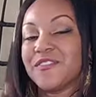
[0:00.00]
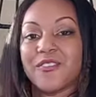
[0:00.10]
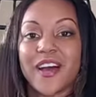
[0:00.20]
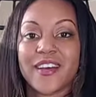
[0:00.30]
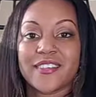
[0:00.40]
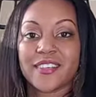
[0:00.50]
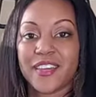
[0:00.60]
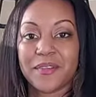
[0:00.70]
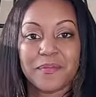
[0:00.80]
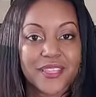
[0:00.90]
If you guys,
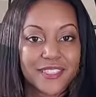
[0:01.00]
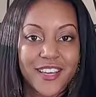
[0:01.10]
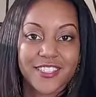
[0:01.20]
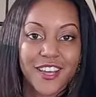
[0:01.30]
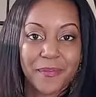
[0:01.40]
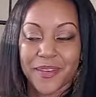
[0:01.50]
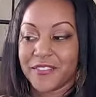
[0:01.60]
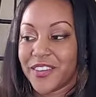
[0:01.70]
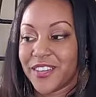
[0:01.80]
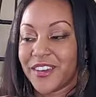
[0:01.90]
again, missed that
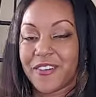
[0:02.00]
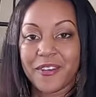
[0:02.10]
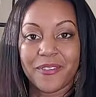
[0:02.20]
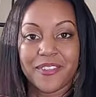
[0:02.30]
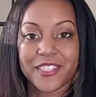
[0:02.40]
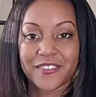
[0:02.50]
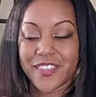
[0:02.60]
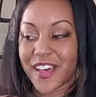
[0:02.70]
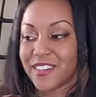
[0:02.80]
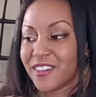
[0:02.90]
shopping video, I will
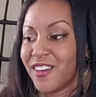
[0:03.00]
leave that.